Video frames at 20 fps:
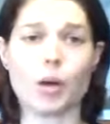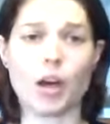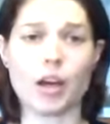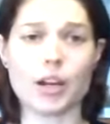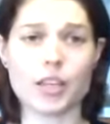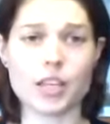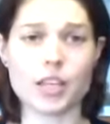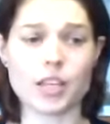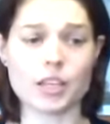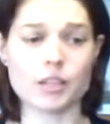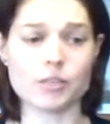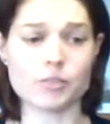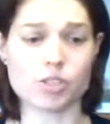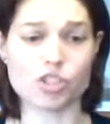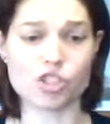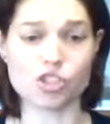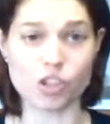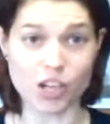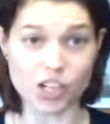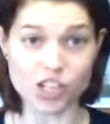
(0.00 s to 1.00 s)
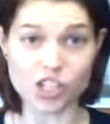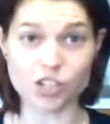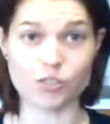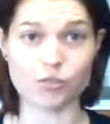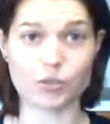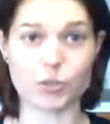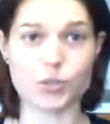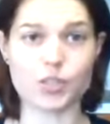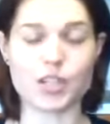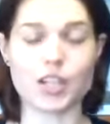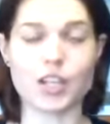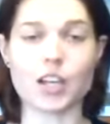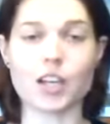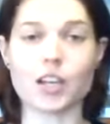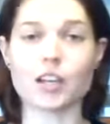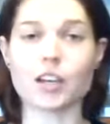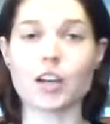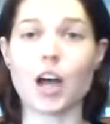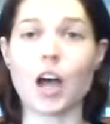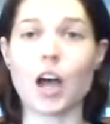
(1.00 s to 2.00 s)
body stretching
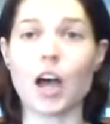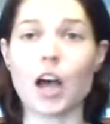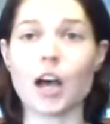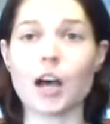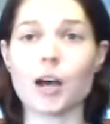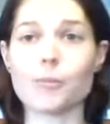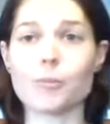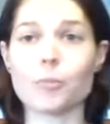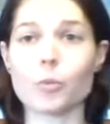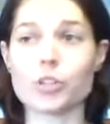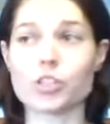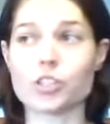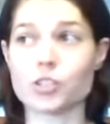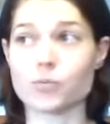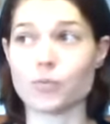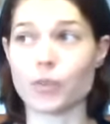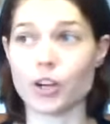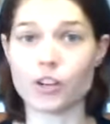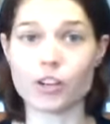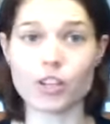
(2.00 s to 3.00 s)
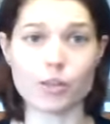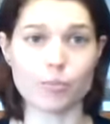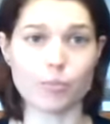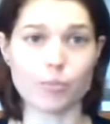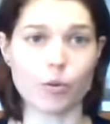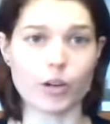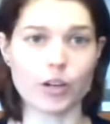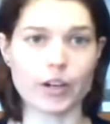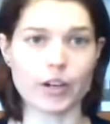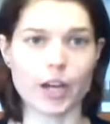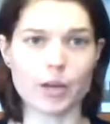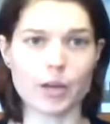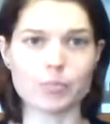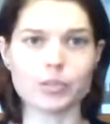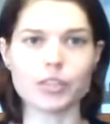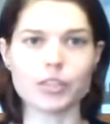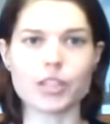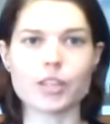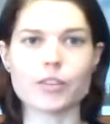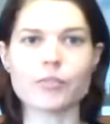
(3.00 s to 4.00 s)
routine, which is very important, I
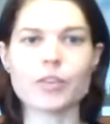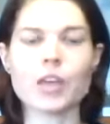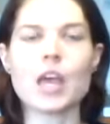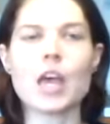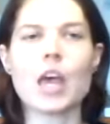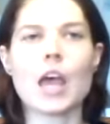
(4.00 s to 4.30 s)
believe.